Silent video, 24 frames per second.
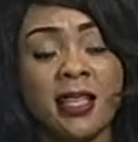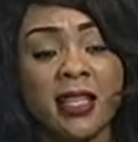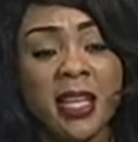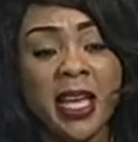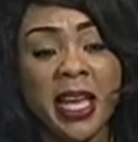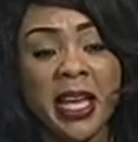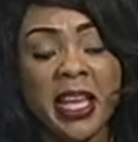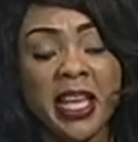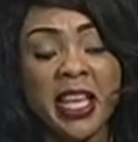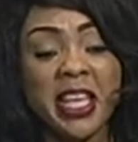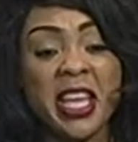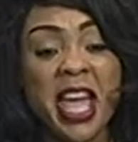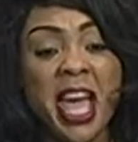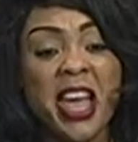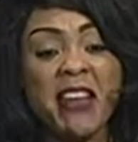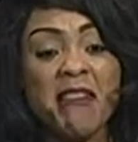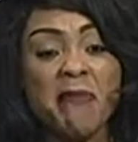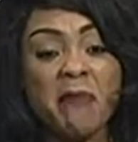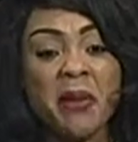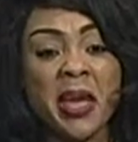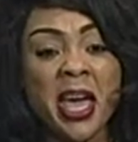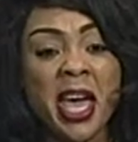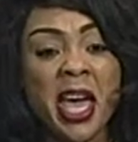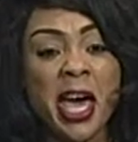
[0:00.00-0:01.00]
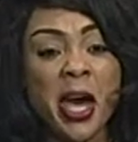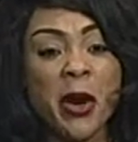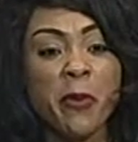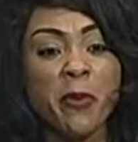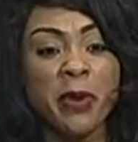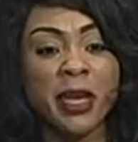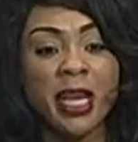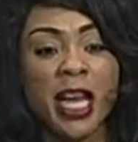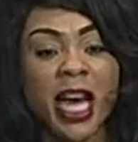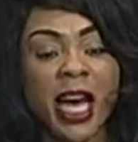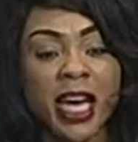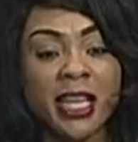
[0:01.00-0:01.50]
He gave me a
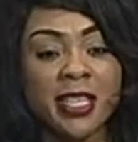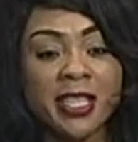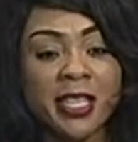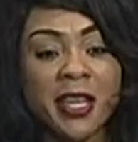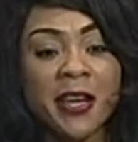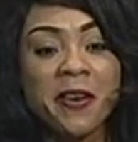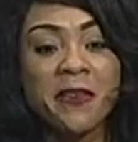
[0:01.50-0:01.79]
helping hand